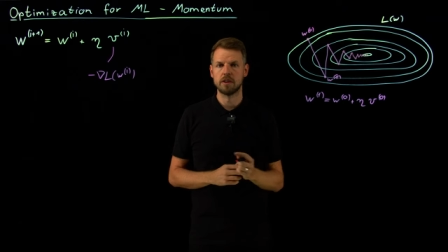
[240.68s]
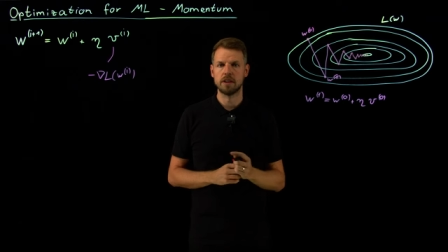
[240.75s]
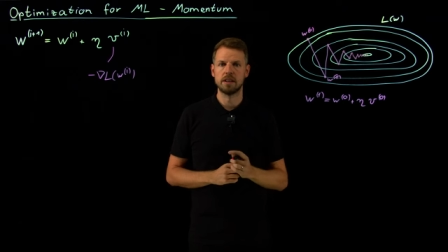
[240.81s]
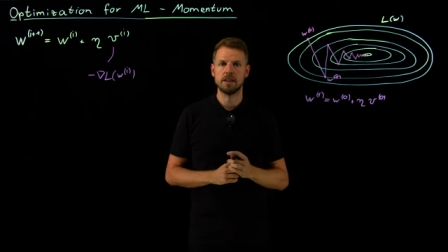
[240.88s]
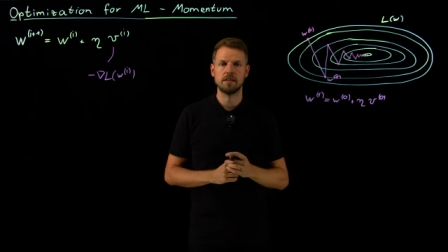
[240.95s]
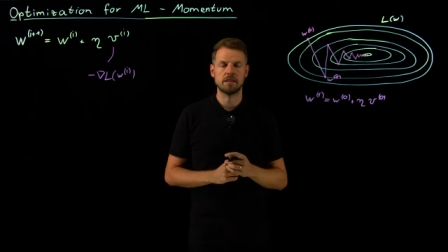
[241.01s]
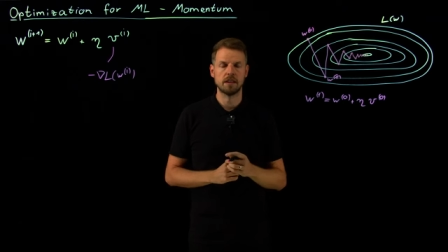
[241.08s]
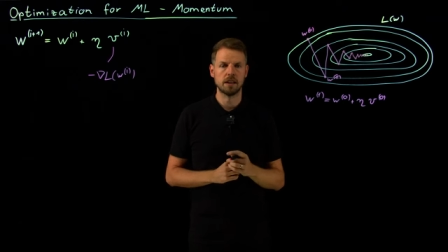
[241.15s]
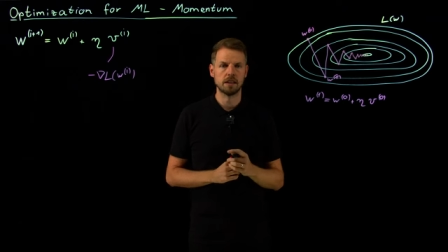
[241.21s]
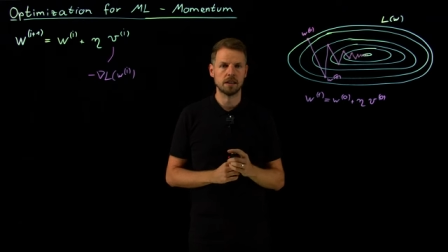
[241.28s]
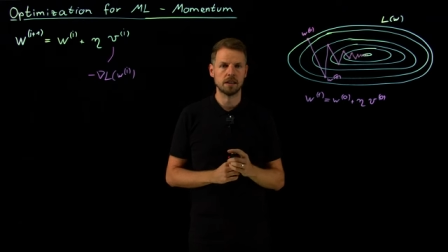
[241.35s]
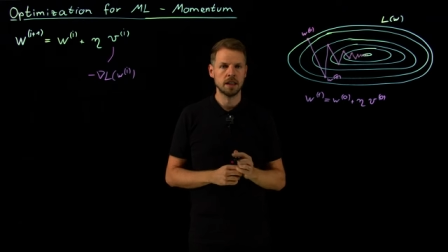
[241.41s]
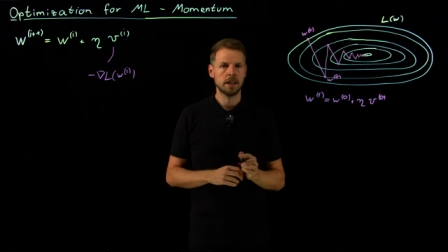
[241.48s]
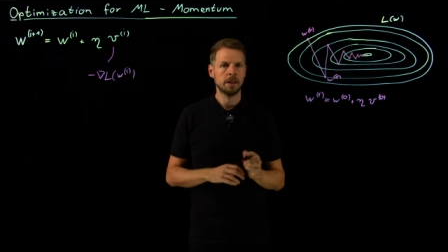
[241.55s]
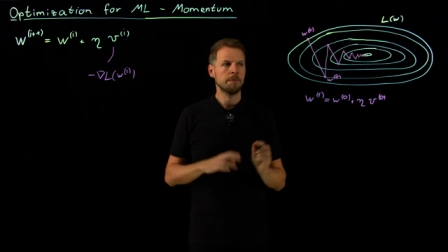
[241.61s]
descent,
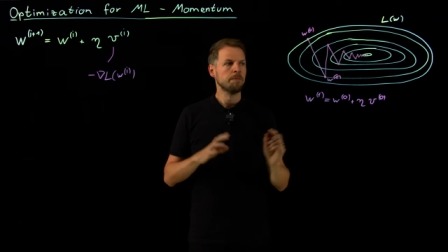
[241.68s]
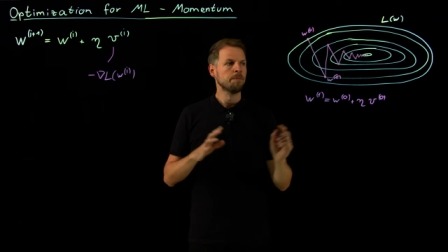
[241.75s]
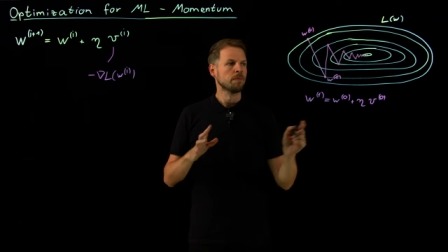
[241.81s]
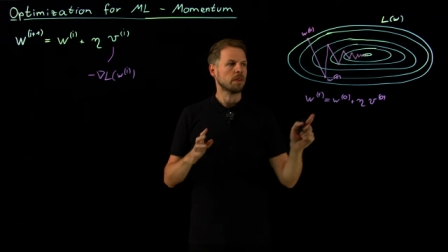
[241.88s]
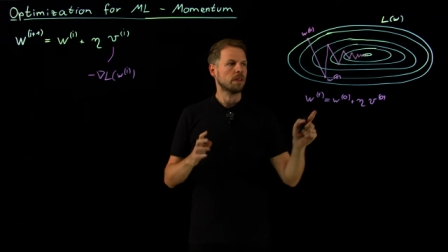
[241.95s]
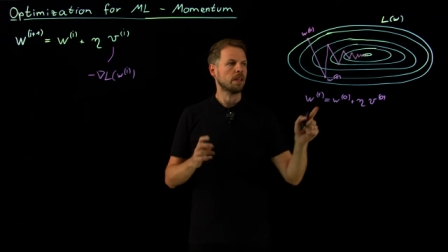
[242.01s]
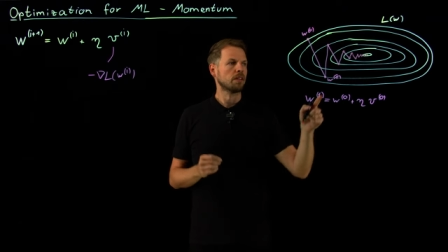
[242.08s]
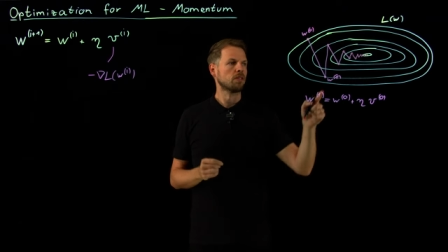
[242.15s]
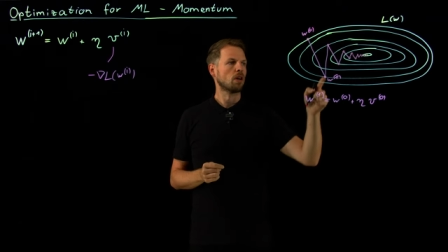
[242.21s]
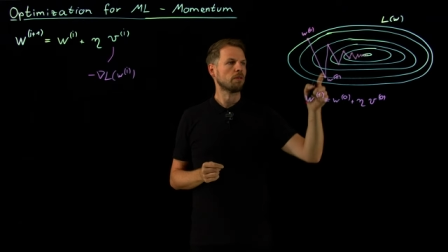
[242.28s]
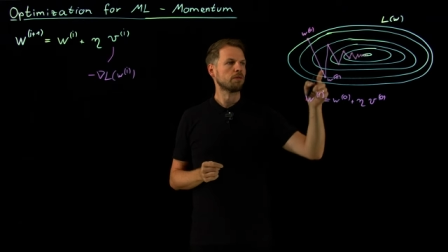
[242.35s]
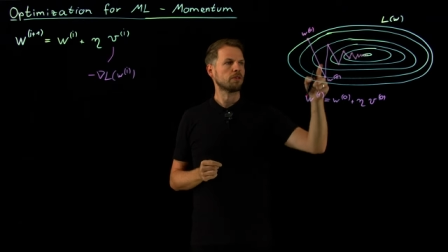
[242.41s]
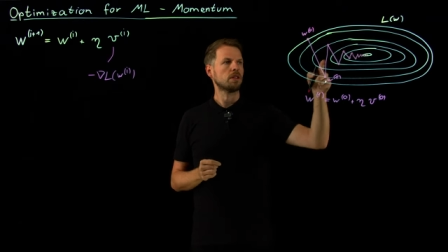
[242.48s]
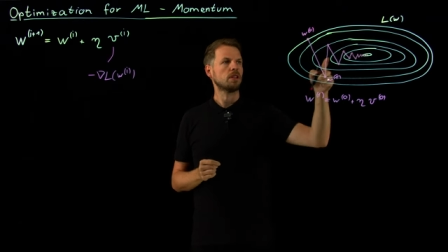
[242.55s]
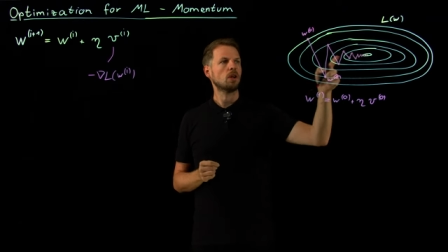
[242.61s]
there's
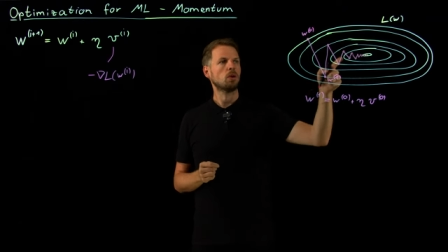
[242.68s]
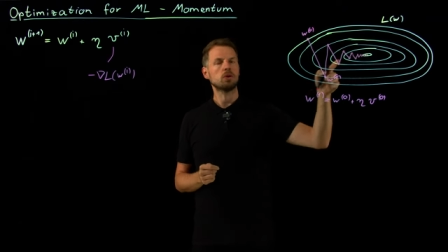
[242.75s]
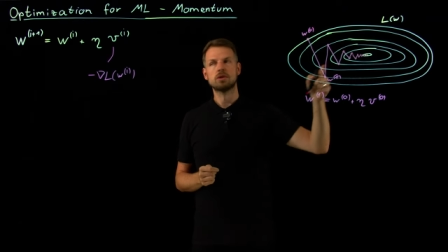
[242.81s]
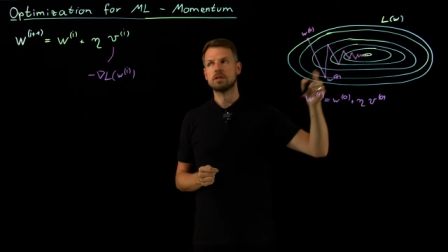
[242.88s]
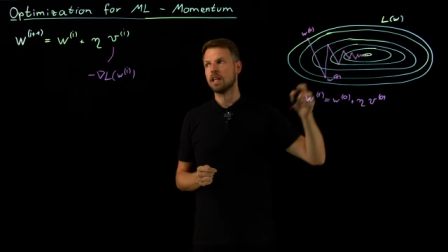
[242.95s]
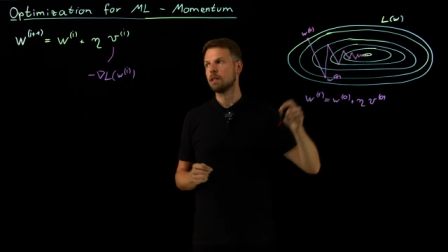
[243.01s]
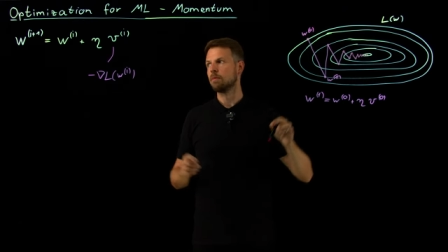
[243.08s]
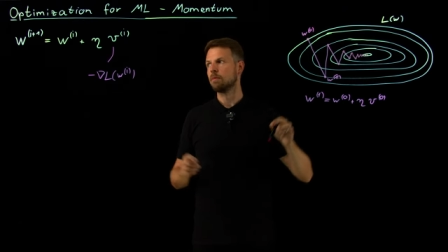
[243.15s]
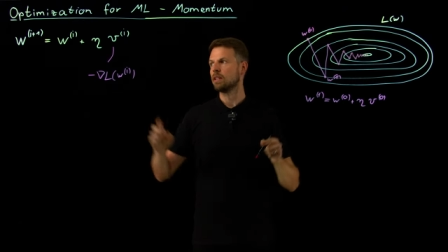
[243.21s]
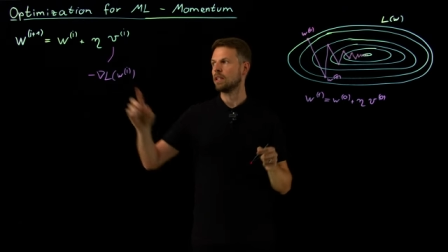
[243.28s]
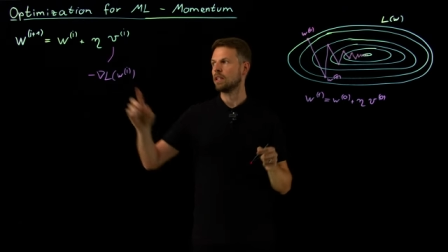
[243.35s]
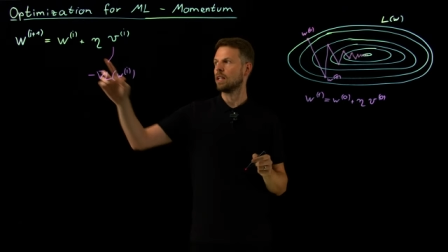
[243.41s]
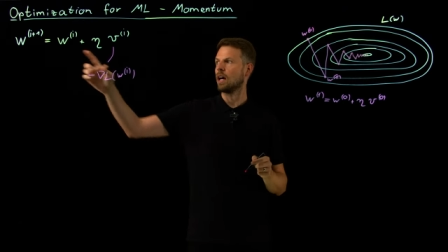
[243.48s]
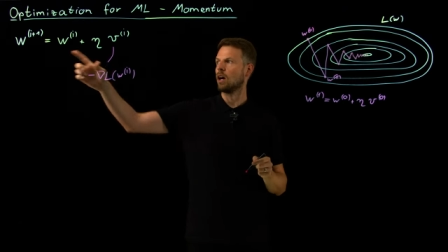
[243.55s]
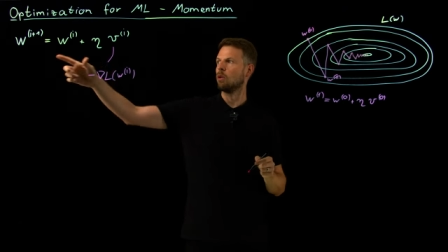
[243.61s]
often no statement
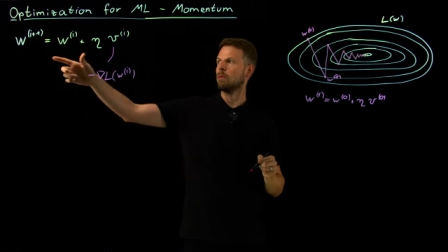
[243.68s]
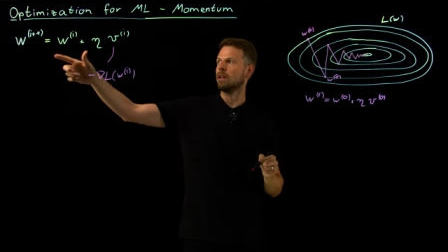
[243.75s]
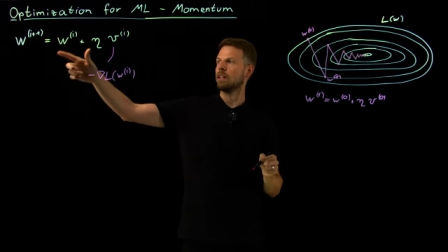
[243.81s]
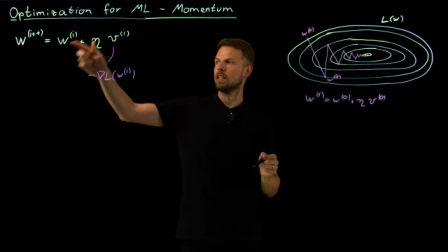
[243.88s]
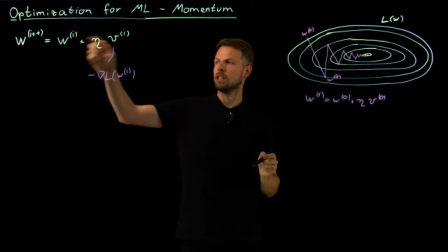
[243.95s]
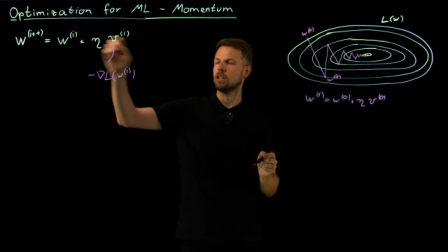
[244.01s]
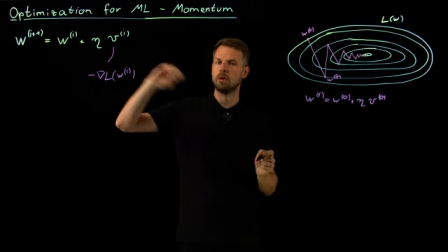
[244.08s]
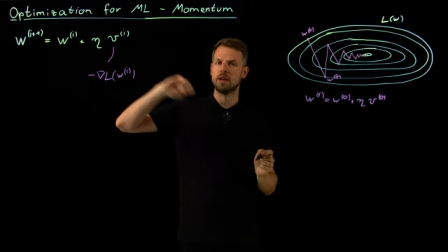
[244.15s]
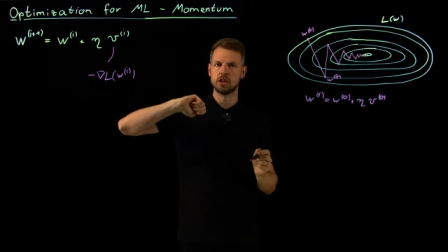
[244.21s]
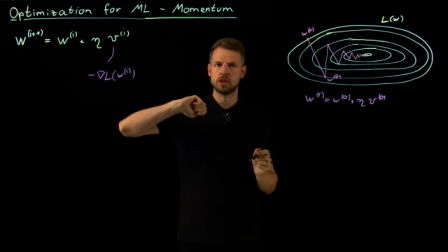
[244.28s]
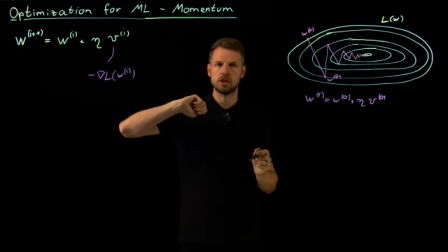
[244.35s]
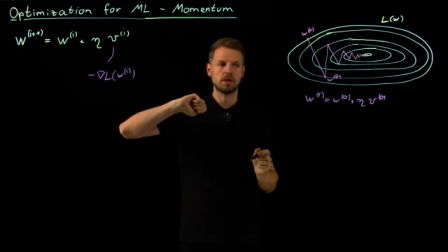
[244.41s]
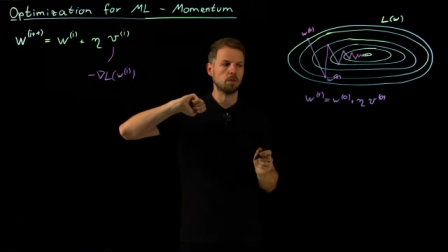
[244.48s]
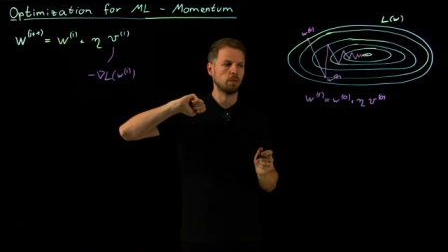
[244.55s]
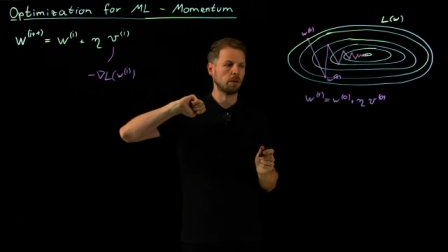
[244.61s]
in how many
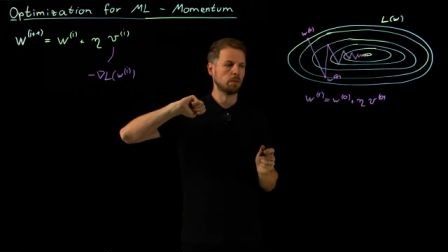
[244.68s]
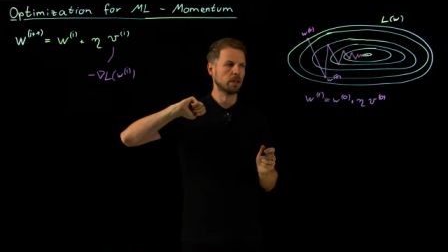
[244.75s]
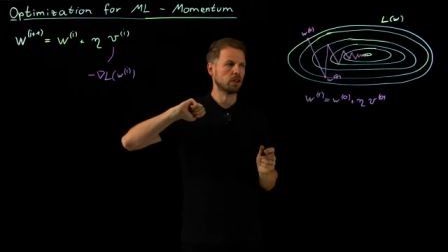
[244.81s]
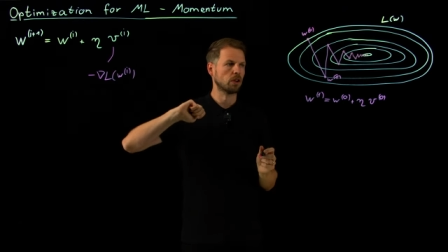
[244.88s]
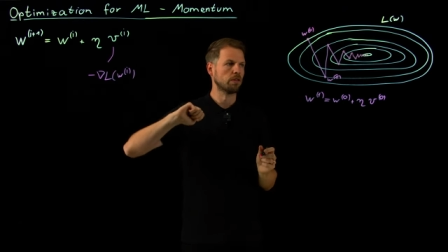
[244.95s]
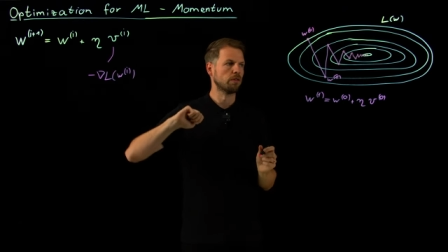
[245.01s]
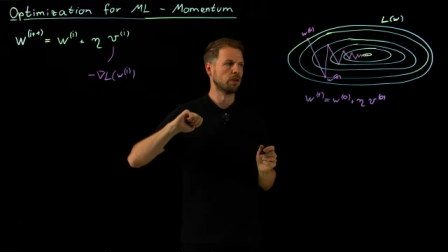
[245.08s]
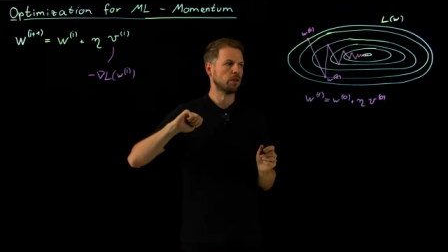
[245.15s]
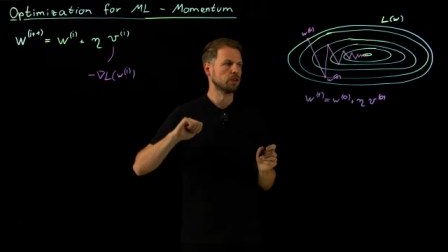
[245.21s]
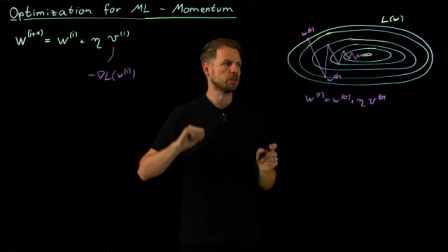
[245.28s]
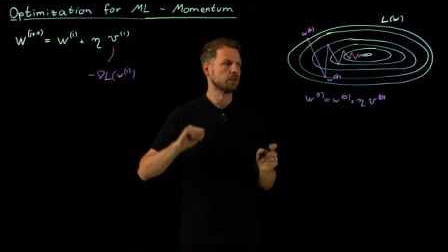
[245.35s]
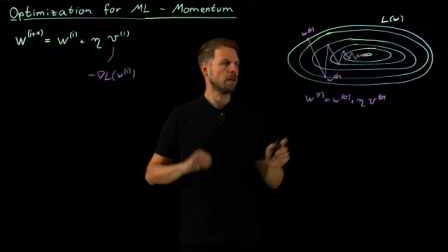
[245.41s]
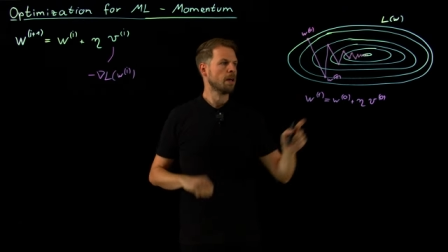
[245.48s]
iterations we will converge.